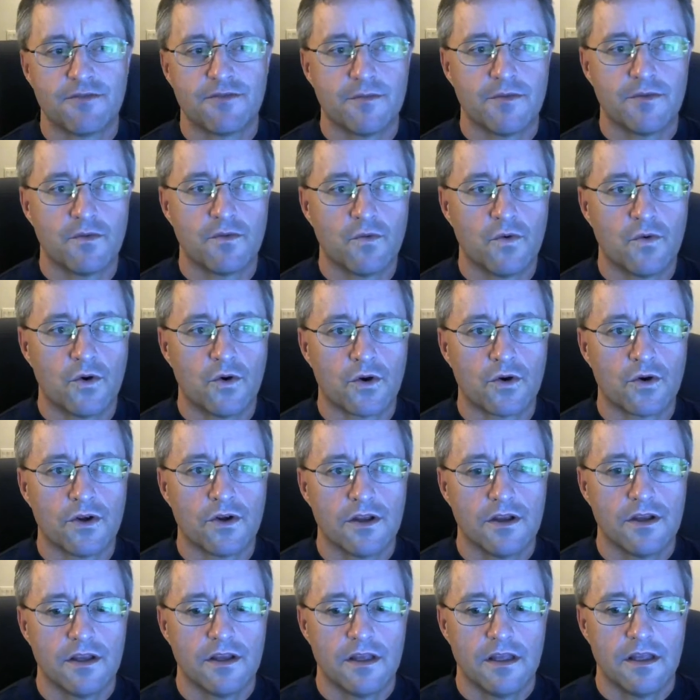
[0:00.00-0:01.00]
from the war,
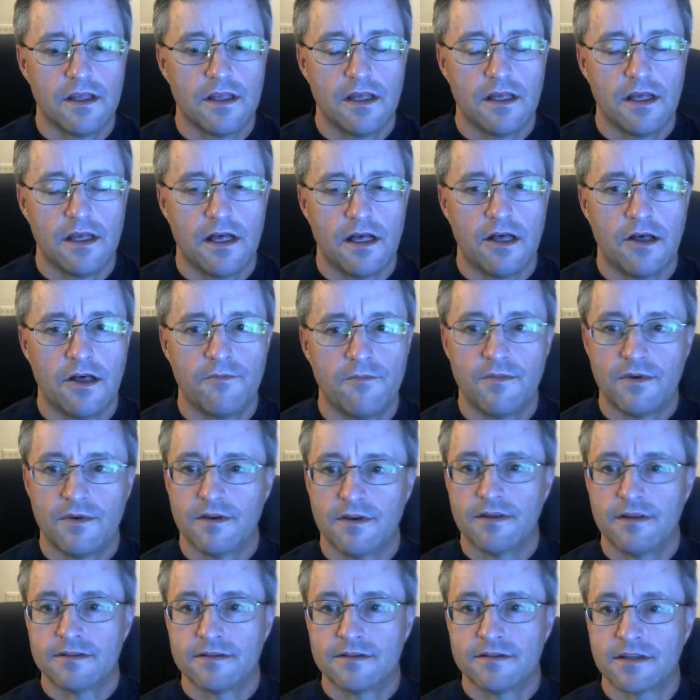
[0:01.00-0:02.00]
um,
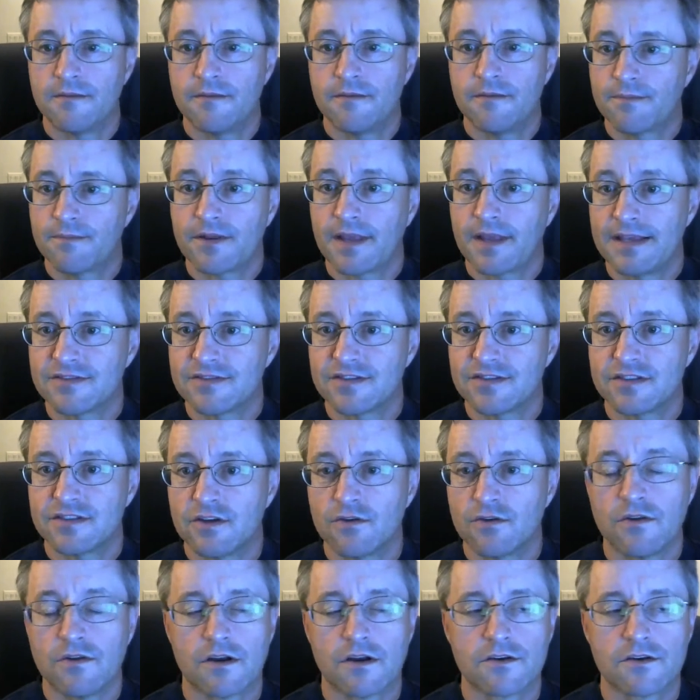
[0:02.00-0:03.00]
in some cases
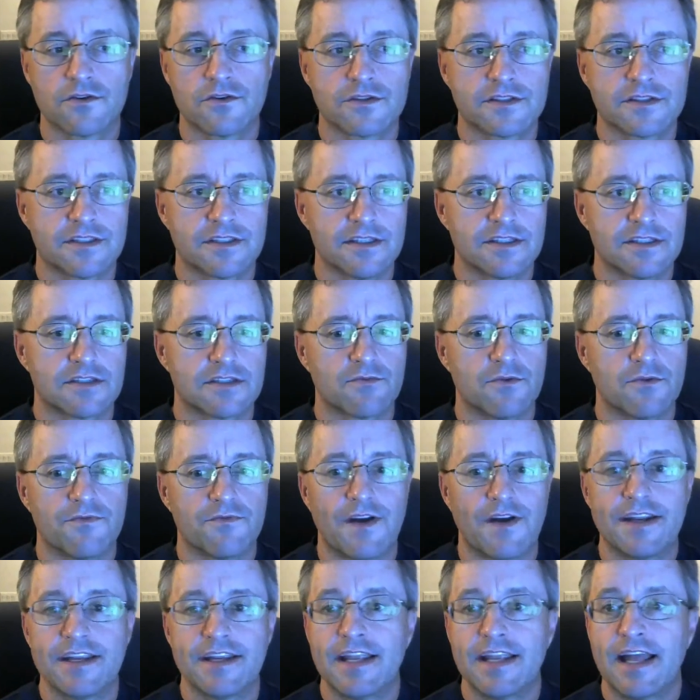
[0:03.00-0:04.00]
no longer exist. We're
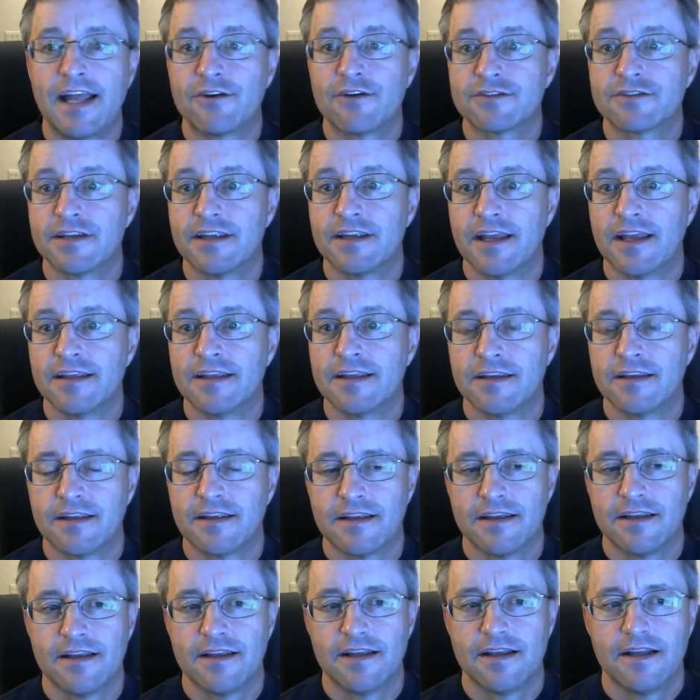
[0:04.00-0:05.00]
finding out today
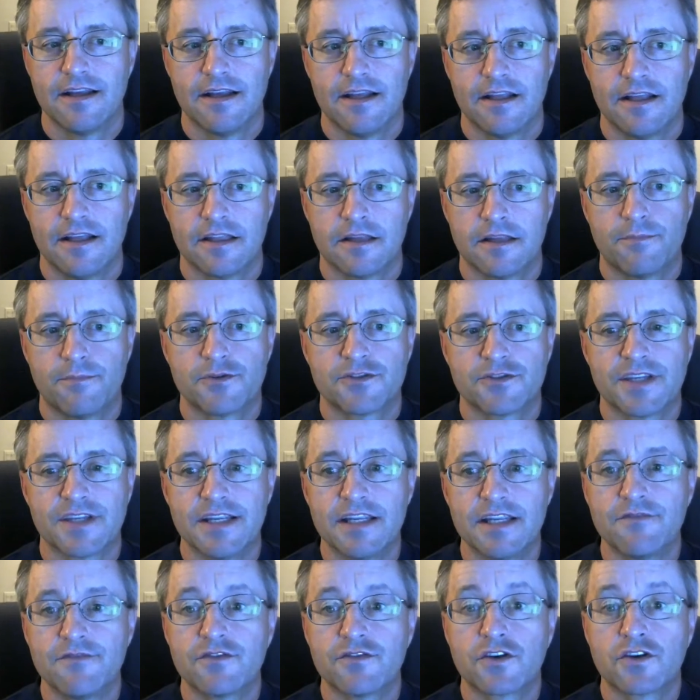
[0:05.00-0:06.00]
that the
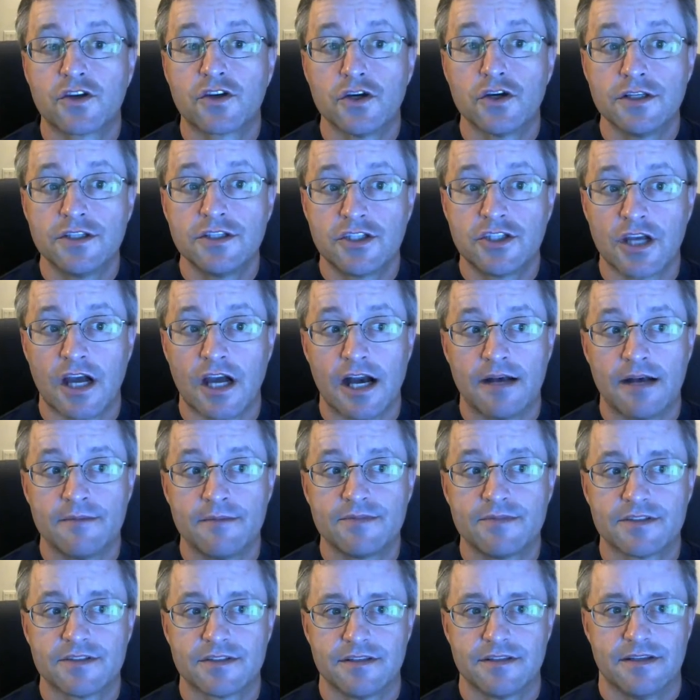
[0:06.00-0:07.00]
percent of good
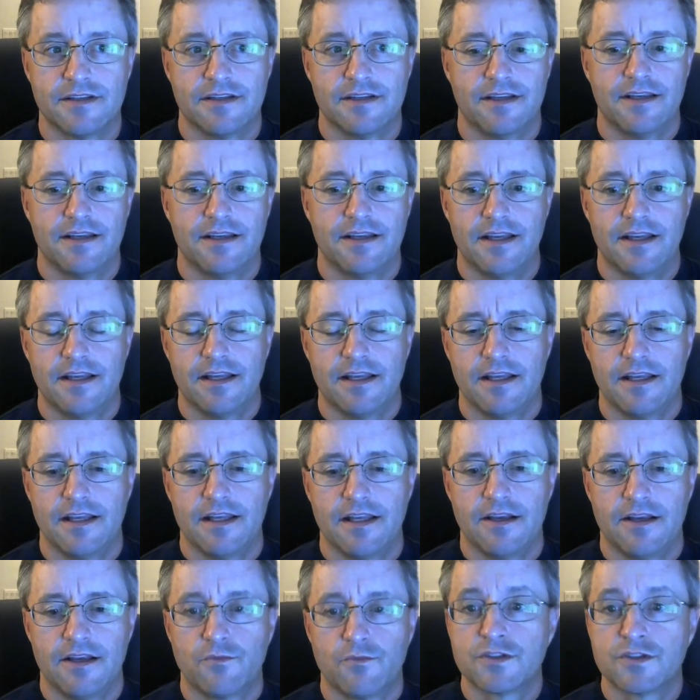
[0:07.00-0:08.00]
jobs,
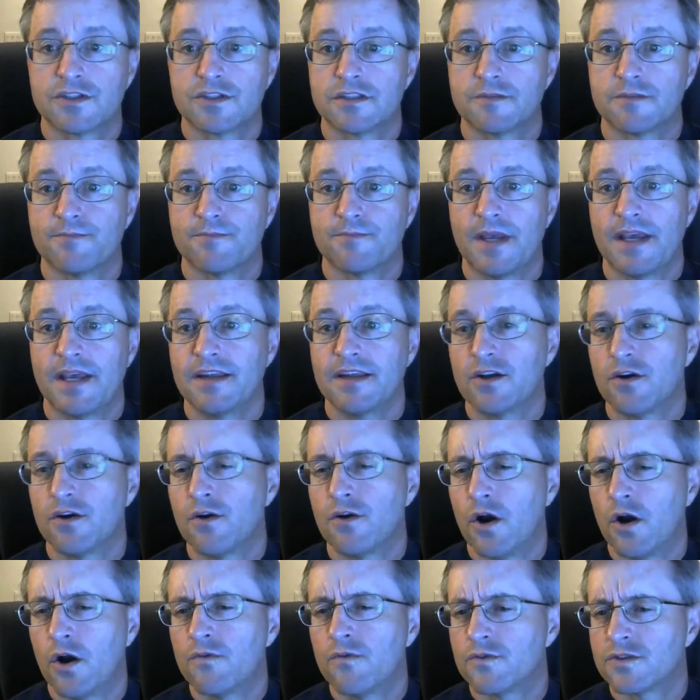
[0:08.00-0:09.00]
which is paid
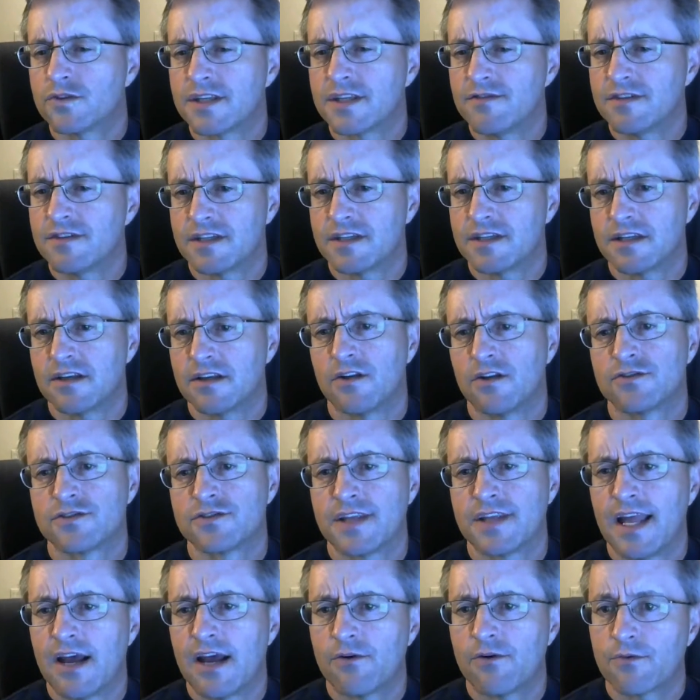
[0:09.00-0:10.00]
o- over $17
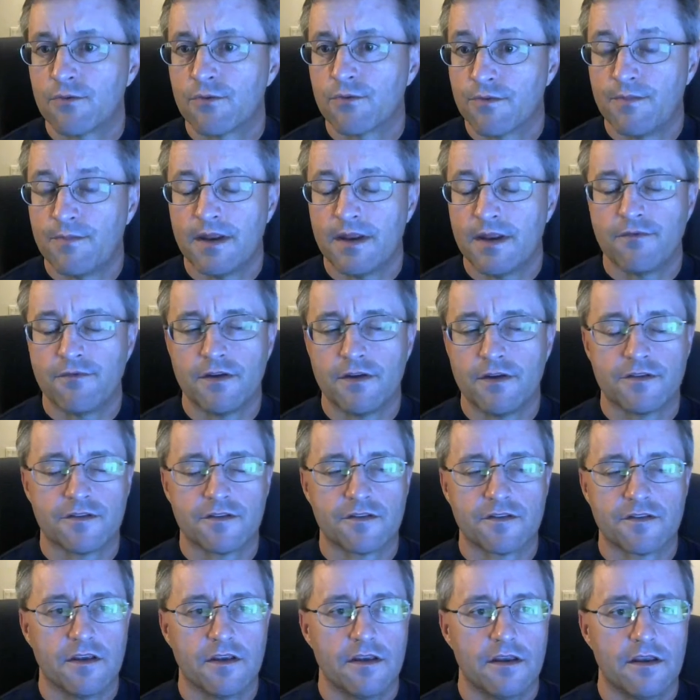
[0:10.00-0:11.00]
an hour with
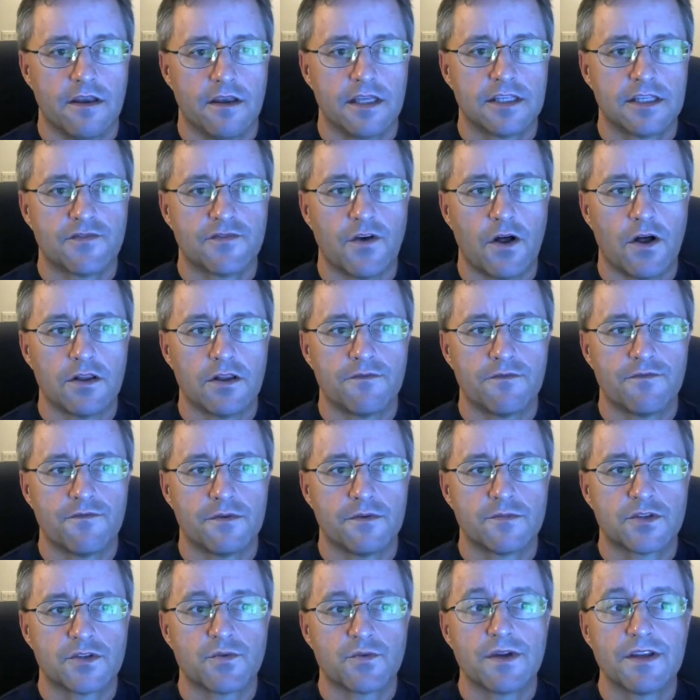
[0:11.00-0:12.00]
benefits, has fallen
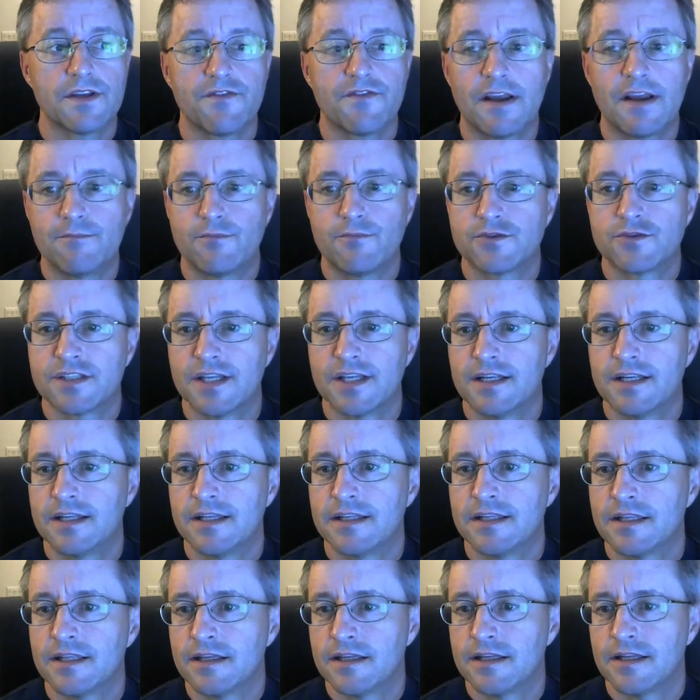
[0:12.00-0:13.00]
from 25%
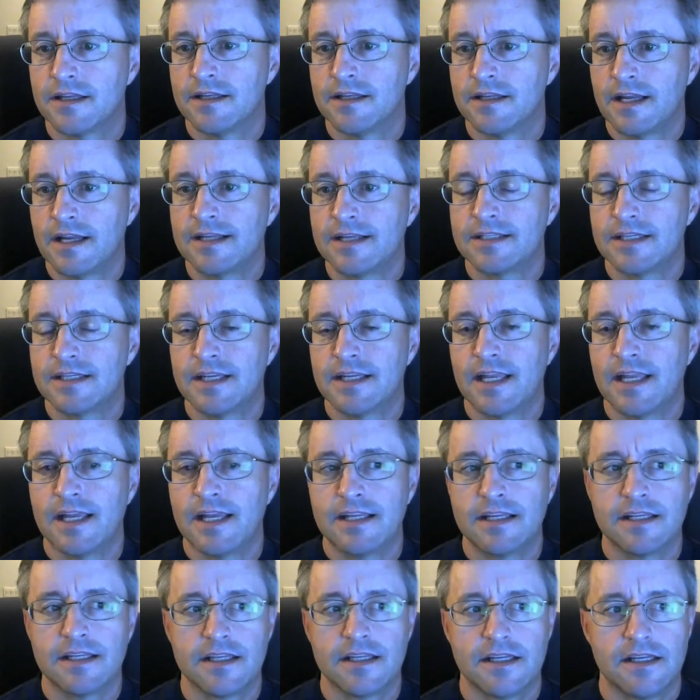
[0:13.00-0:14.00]
in the in
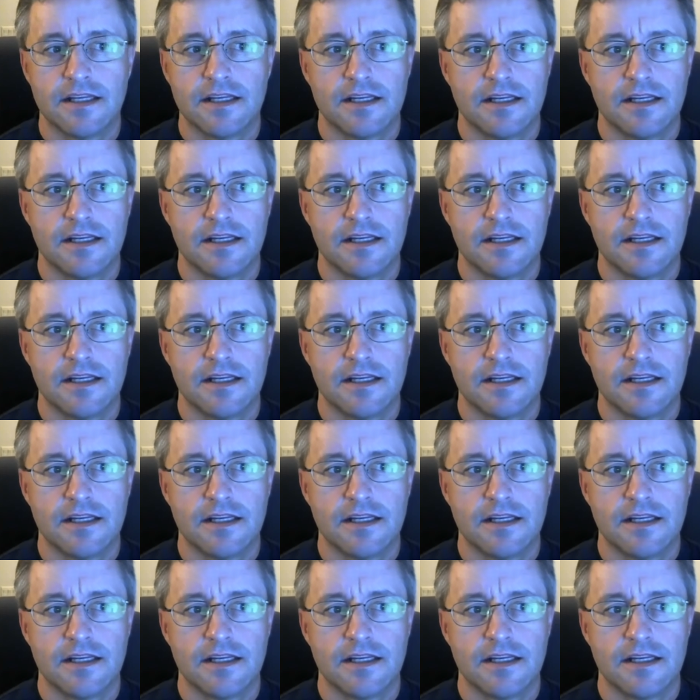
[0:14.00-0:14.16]
1980